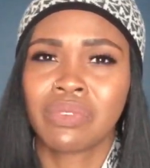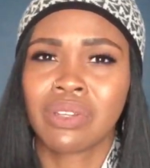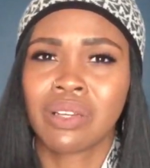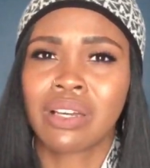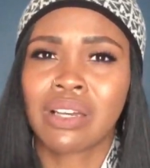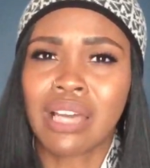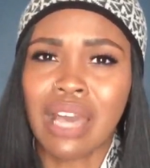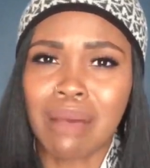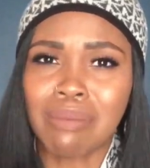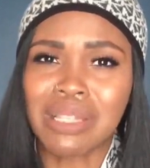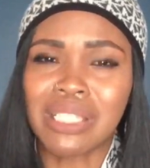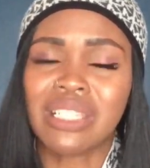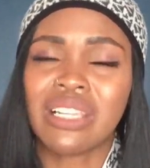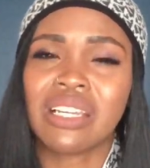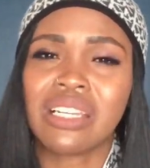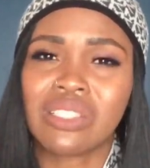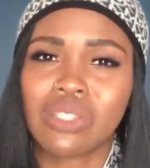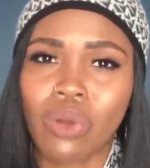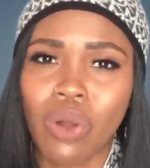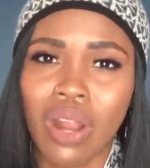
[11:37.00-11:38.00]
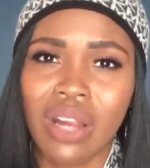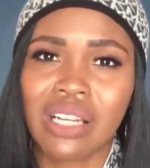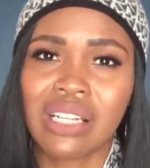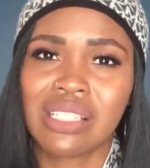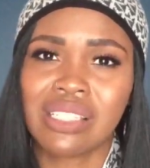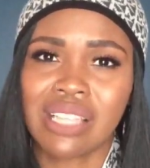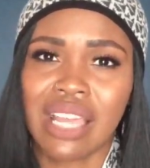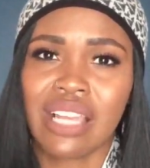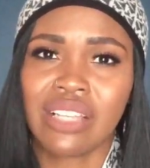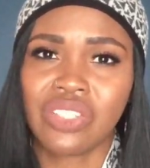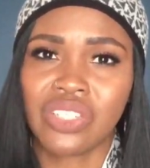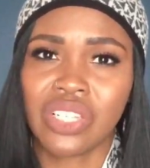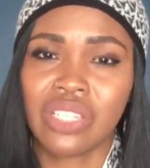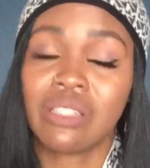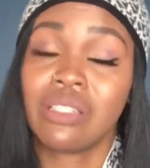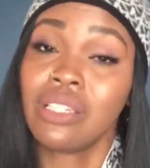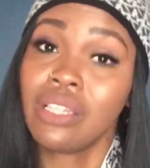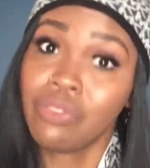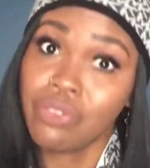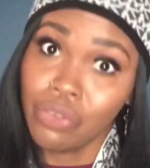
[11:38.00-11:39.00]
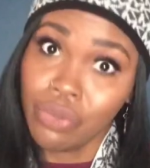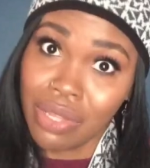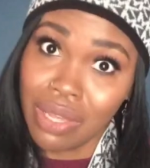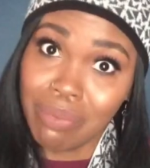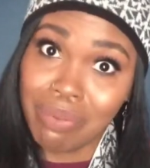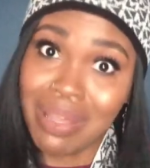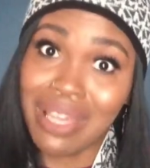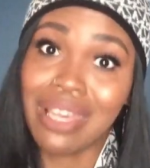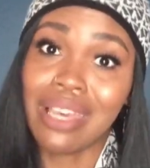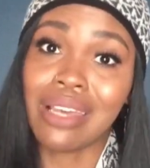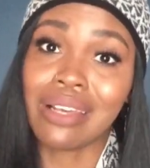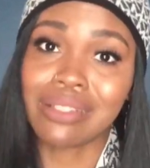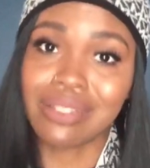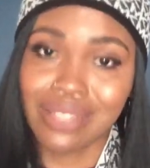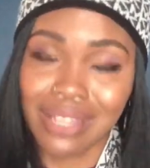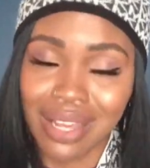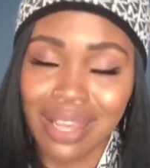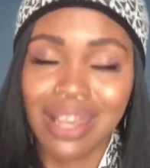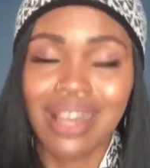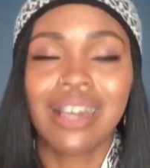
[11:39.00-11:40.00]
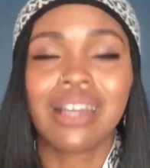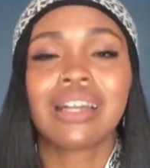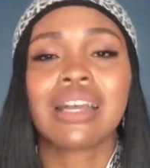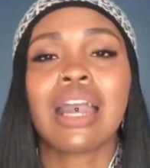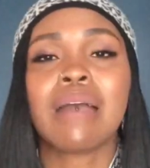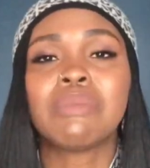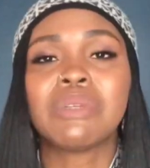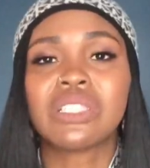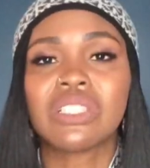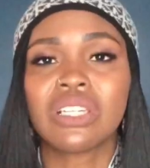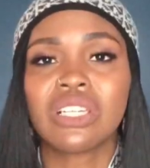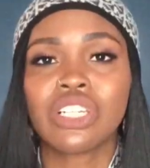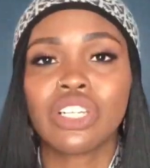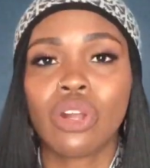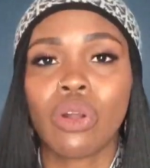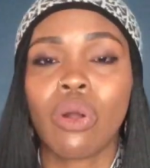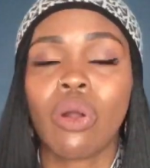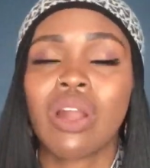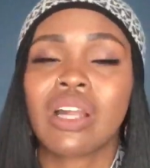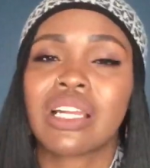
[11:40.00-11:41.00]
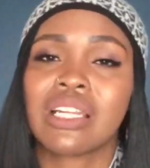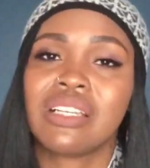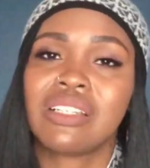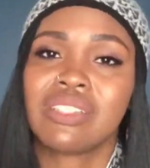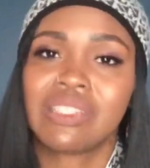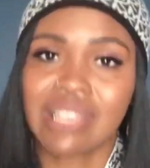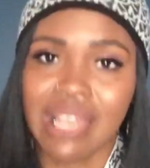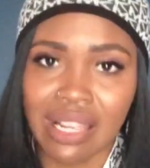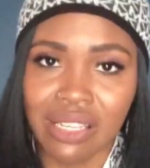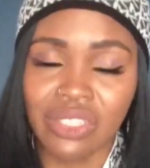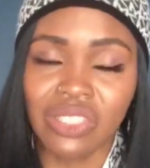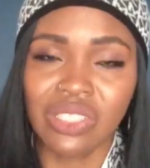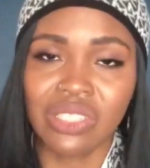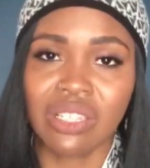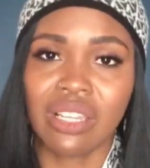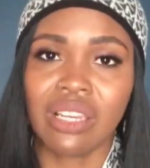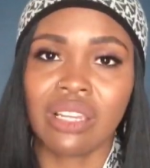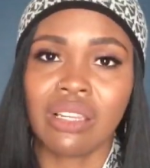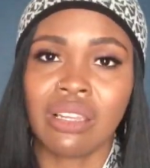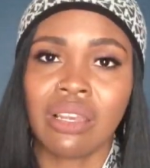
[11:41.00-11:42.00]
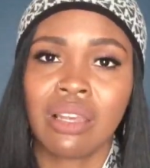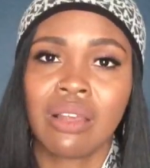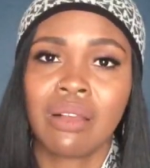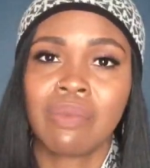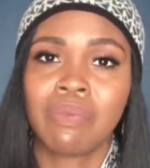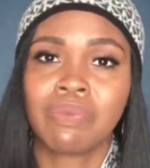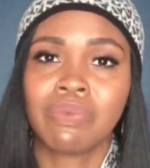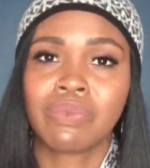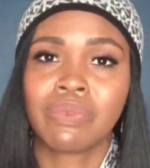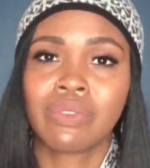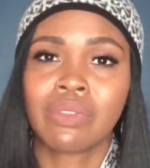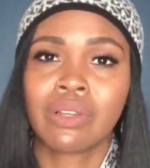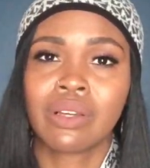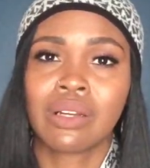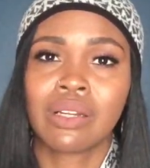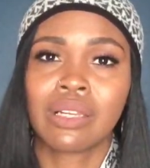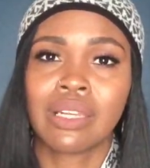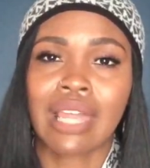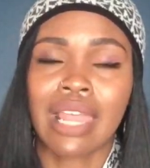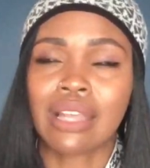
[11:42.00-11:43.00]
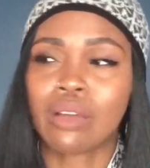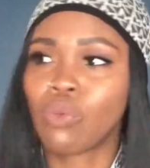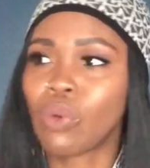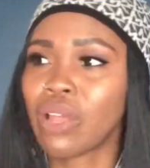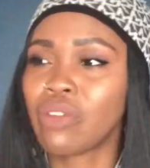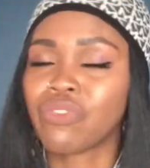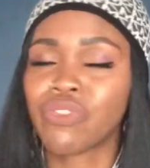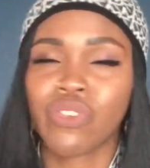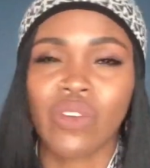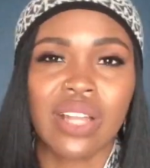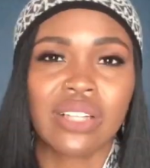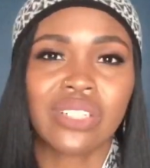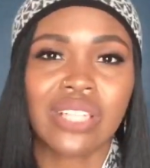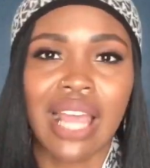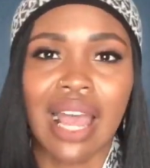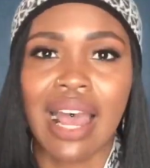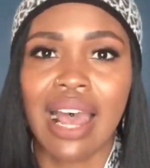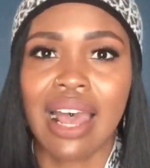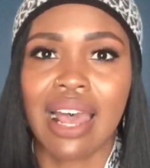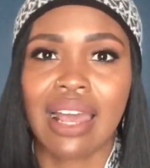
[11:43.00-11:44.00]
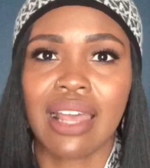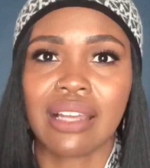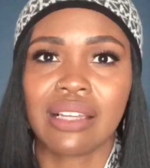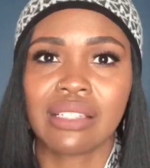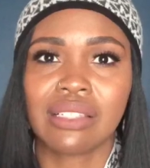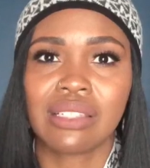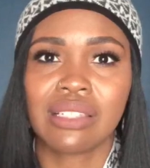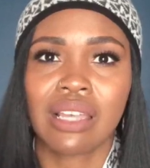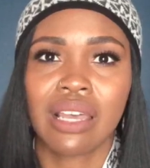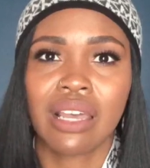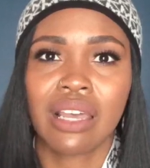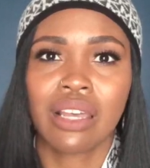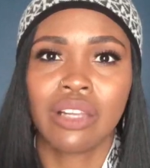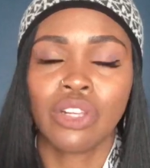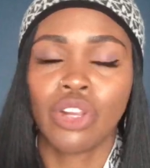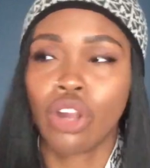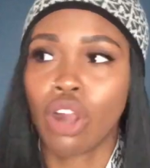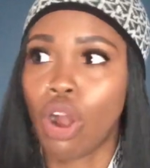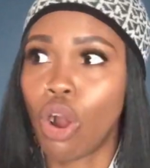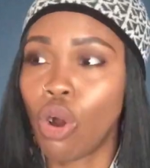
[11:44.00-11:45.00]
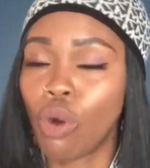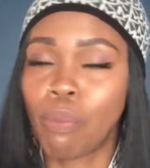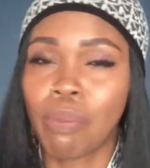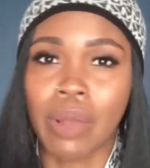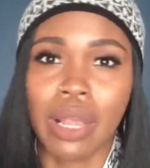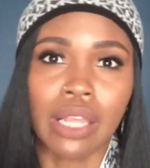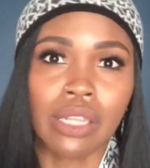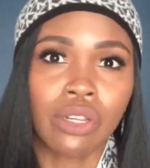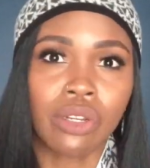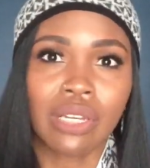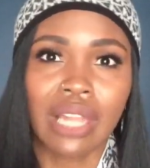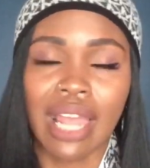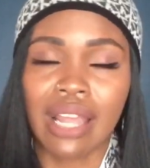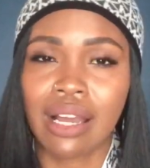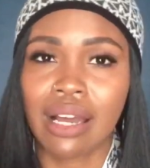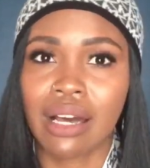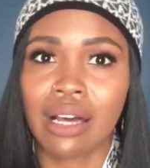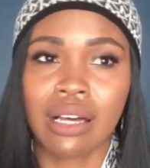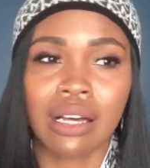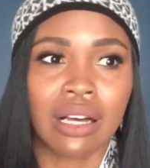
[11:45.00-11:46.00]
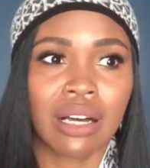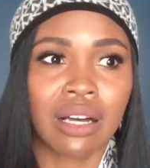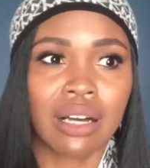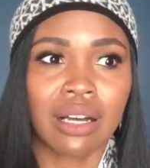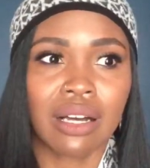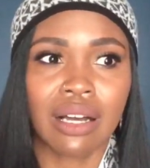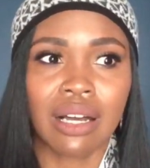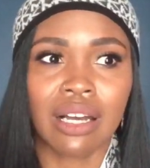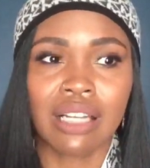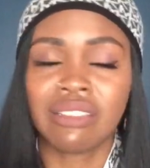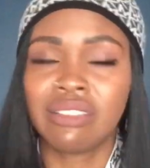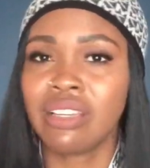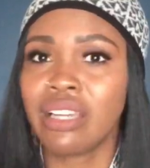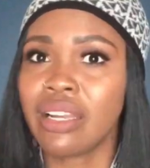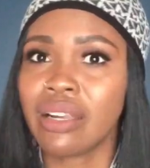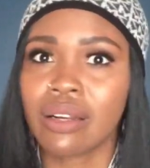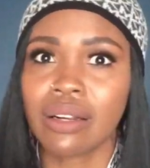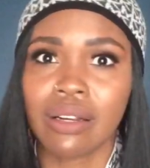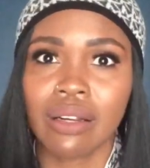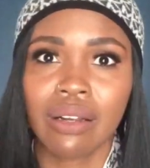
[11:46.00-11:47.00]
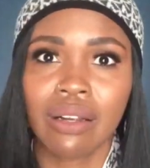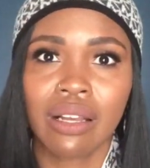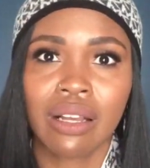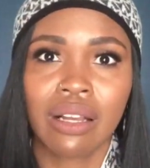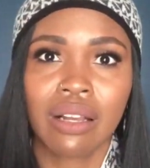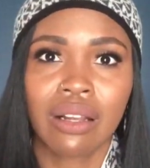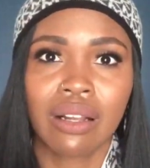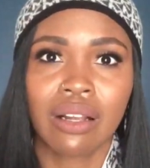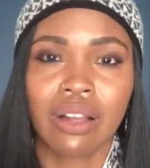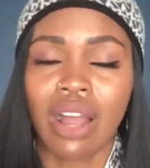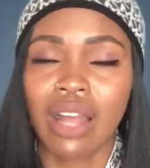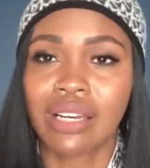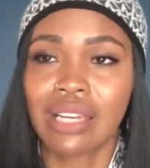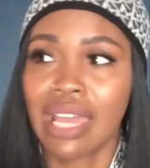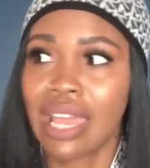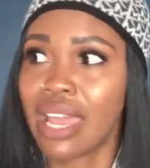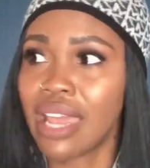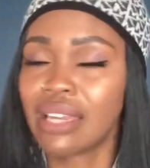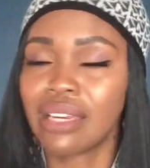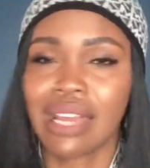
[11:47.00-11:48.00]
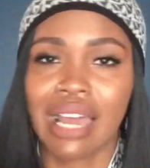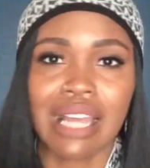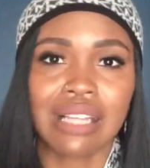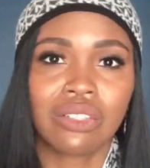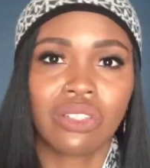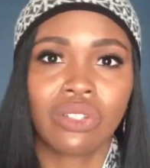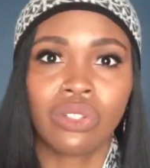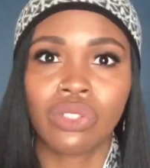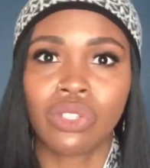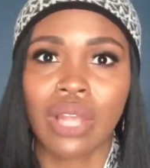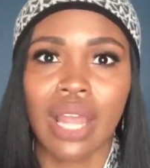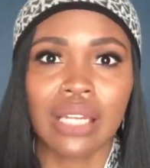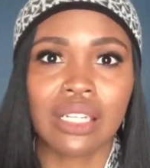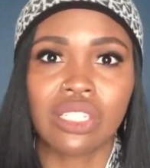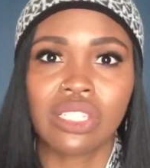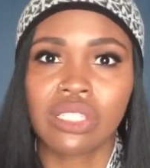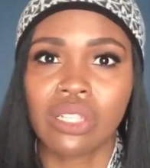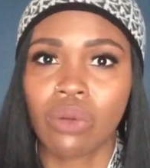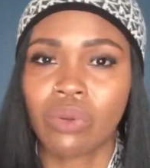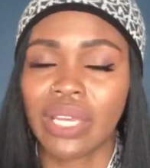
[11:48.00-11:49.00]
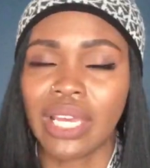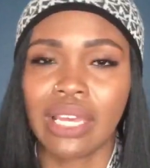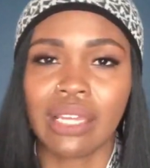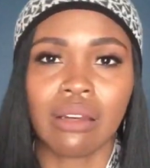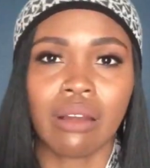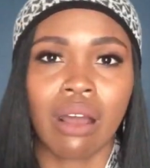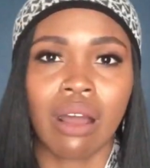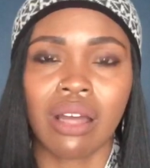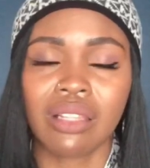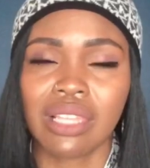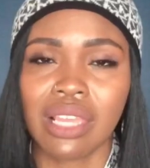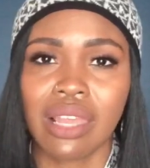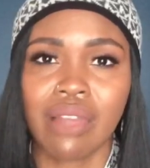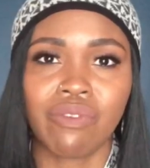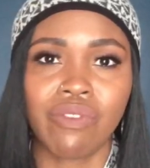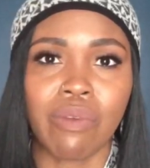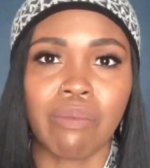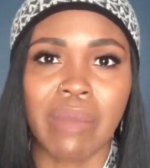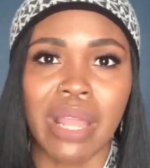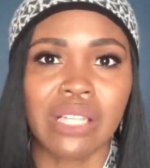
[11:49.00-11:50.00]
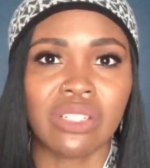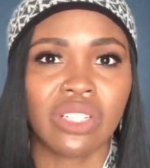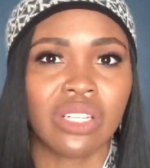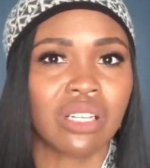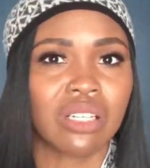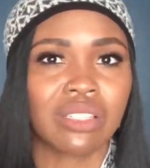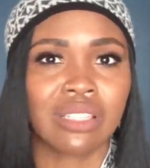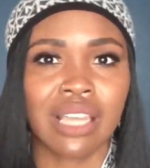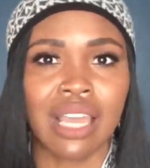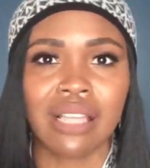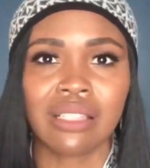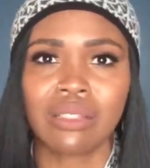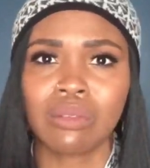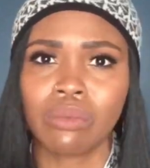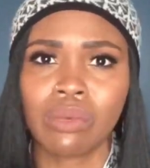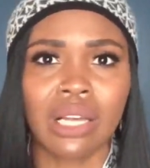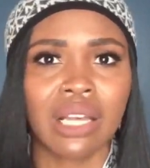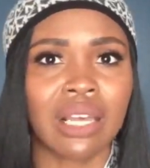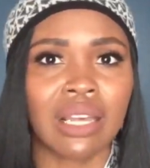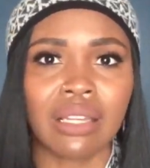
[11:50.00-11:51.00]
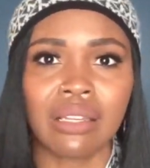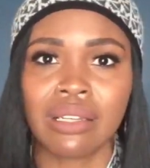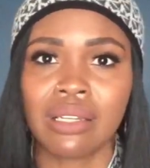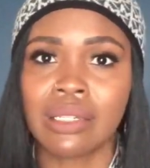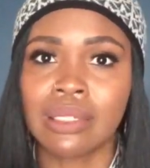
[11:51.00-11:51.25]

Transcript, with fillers: Come into this organization, if you get picked, come into your organization like with fresh eyes you're open. You're like a, a, a deer caught in the headlights. You're trying to soak in all the information because guess what?